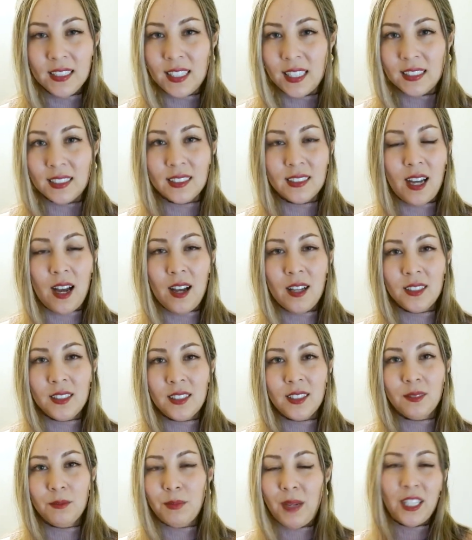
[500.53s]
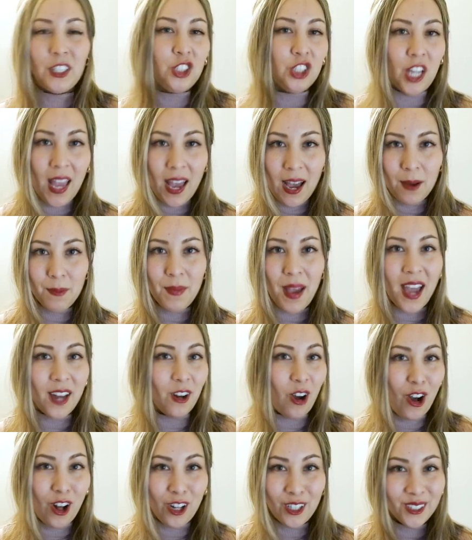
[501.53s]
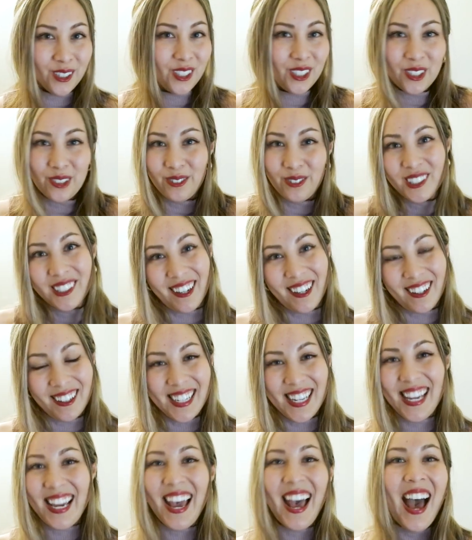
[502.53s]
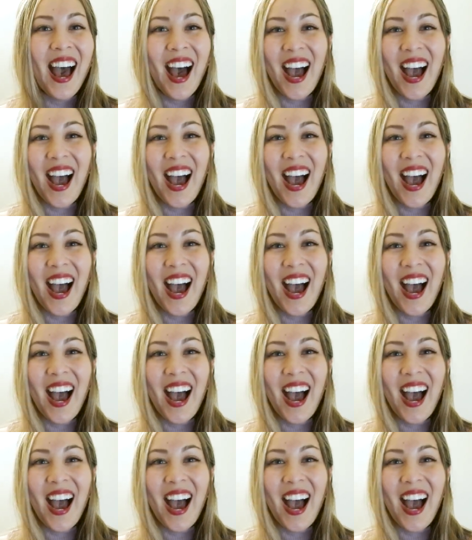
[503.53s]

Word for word: That's not my jam at all, so sorry.